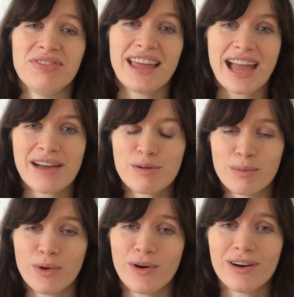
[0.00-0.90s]
they have
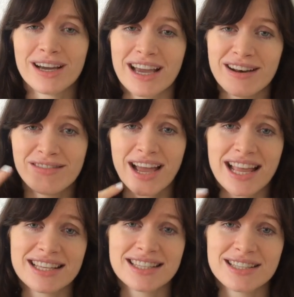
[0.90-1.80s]
a more
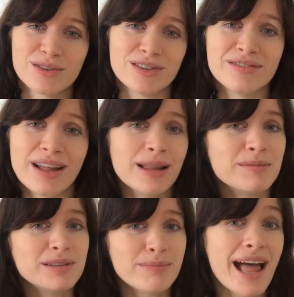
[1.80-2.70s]
advanced or
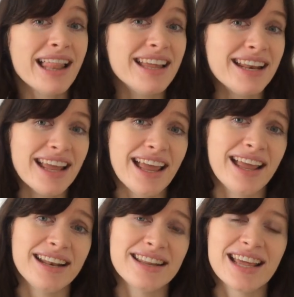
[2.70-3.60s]
developed palate
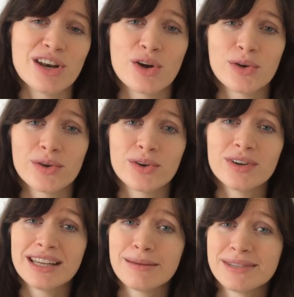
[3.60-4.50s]
and they know
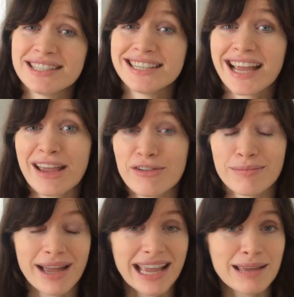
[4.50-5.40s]
good kimchi jjigae from
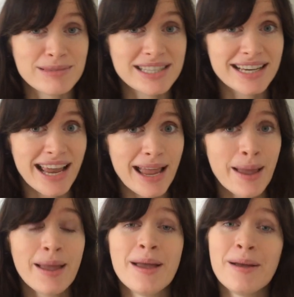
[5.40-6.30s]
bad kimchi jjigae,
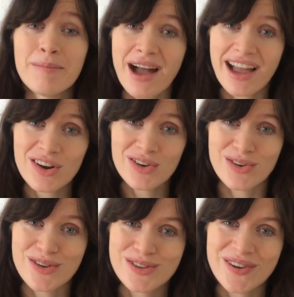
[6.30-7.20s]
but I
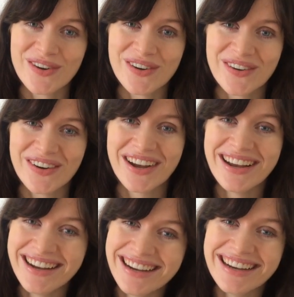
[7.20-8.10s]
don't. So
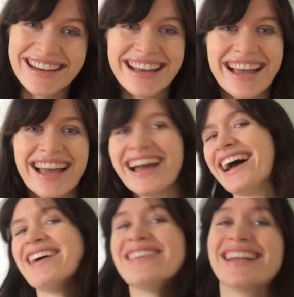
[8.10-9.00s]

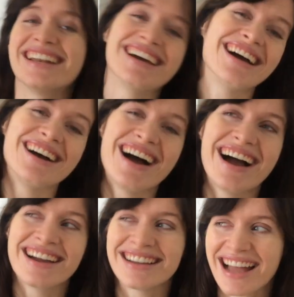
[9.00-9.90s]
I mean,
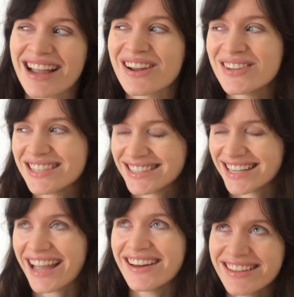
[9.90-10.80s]
I could
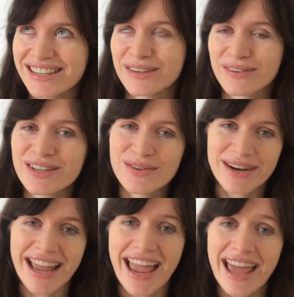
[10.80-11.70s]
tell the difference when
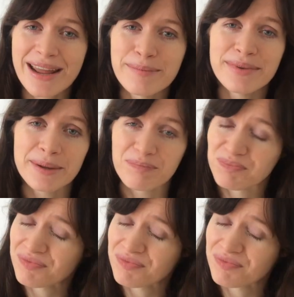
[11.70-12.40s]
I had it, but